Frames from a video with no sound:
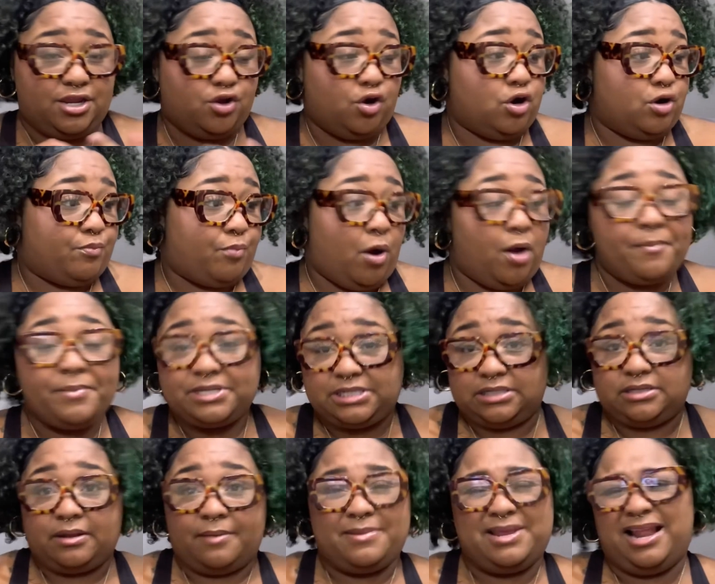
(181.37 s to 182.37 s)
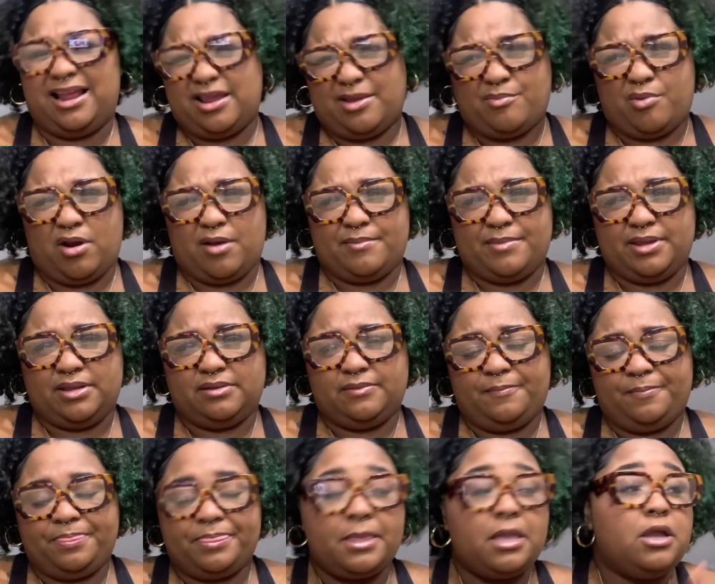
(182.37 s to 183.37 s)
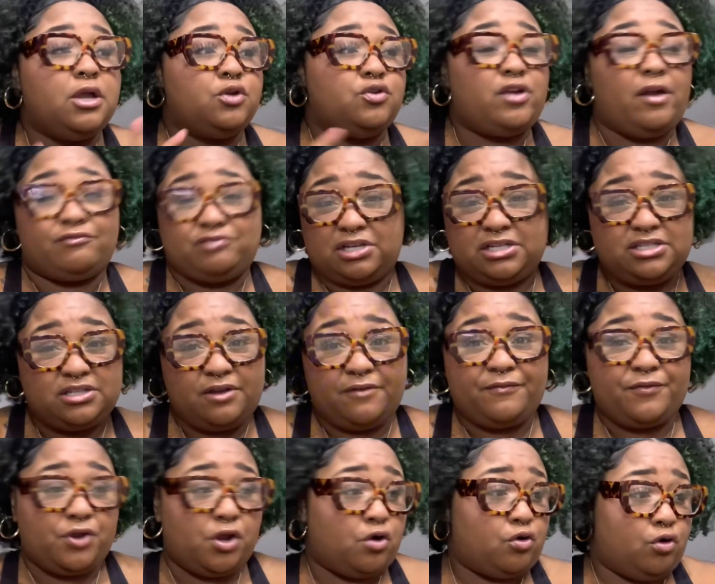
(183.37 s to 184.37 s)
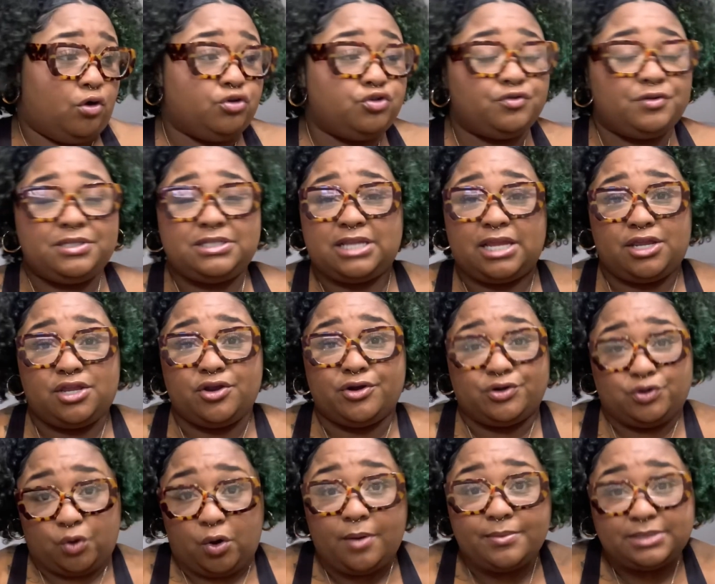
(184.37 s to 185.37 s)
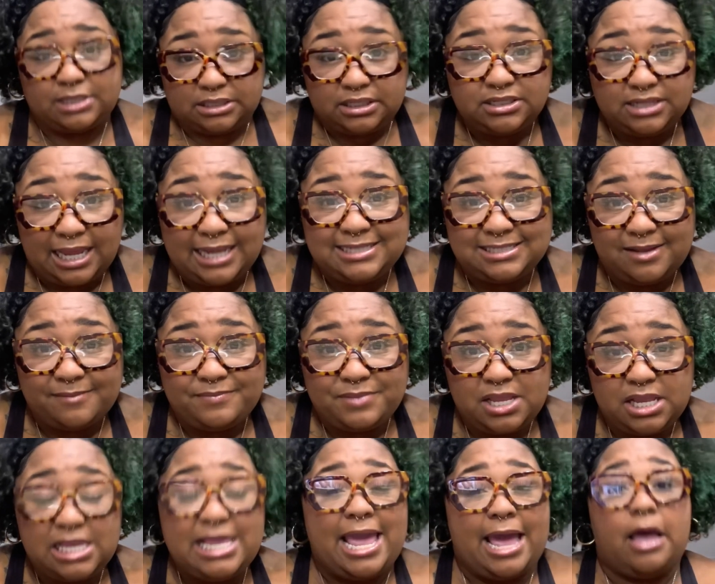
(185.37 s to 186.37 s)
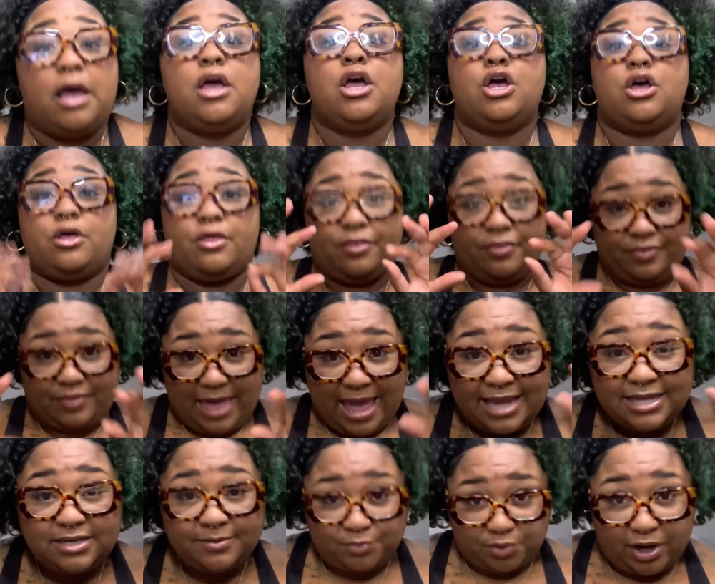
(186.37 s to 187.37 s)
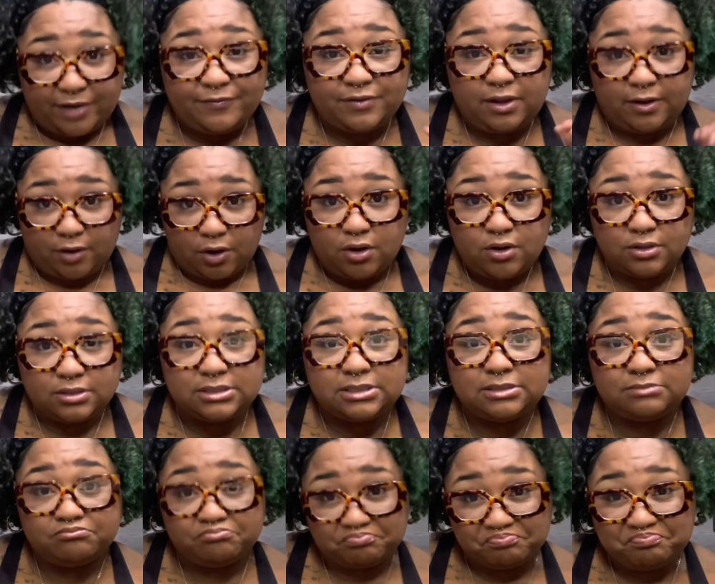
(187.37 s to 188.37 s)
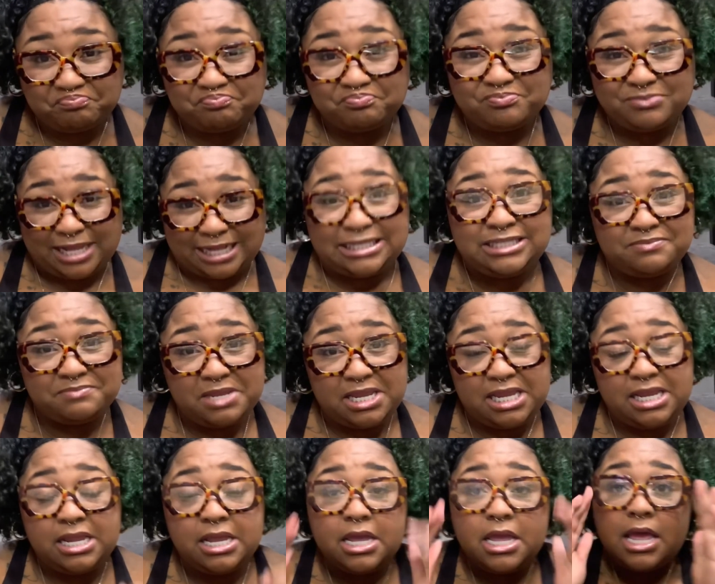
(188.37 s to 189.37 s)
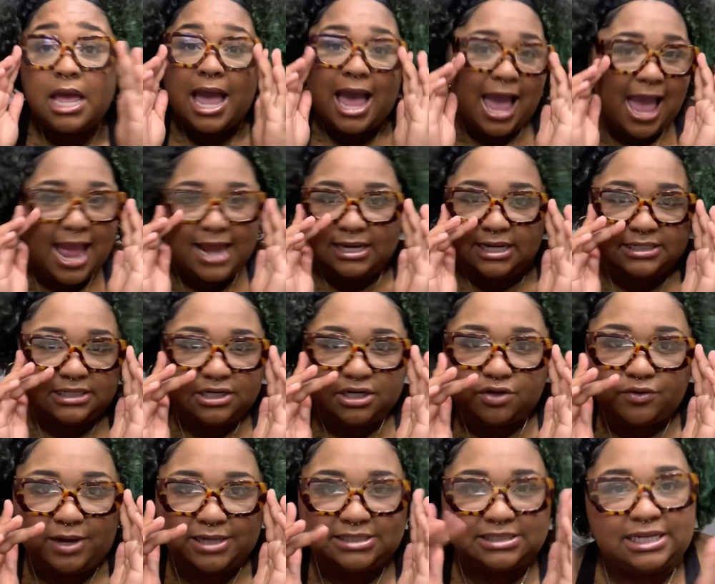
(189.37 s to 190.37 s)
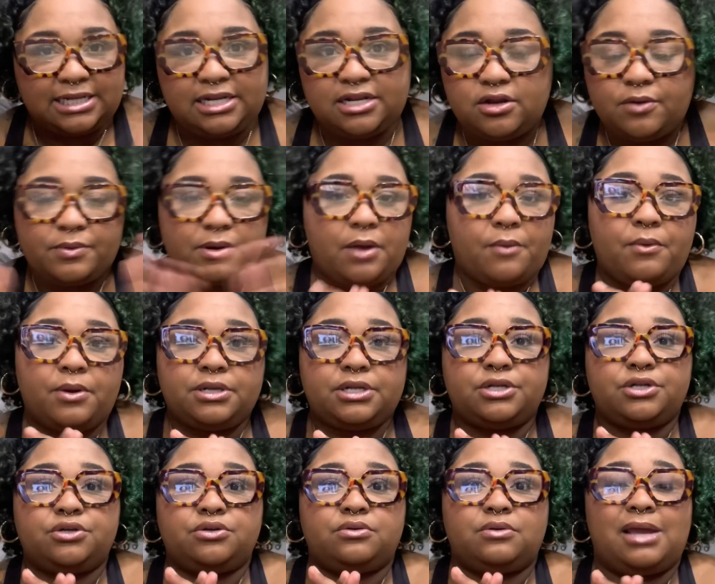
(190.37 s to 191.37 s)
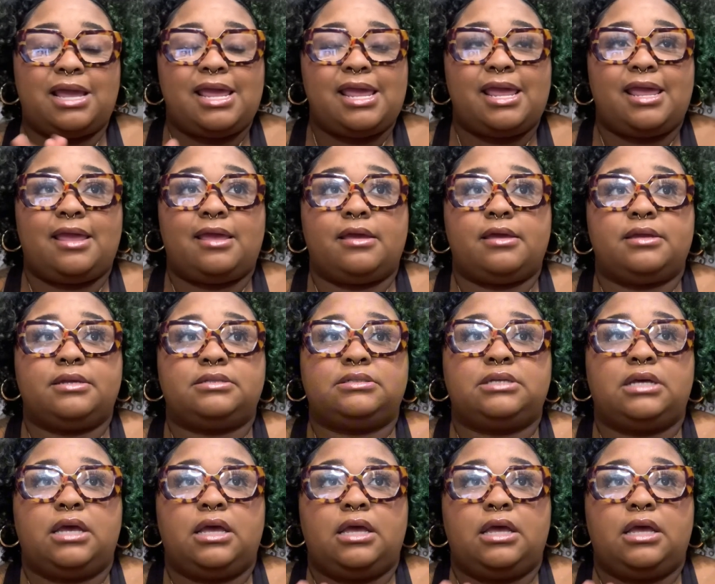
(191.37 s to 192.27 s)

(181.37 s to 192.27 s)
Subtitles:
your apartment to, I mean, not your apartment. You have just enough for your groceries in your dorm to look like something. Yeah, that demographic of girls, that's me. I had an identity crisis. I didn't know what I wanted to do, and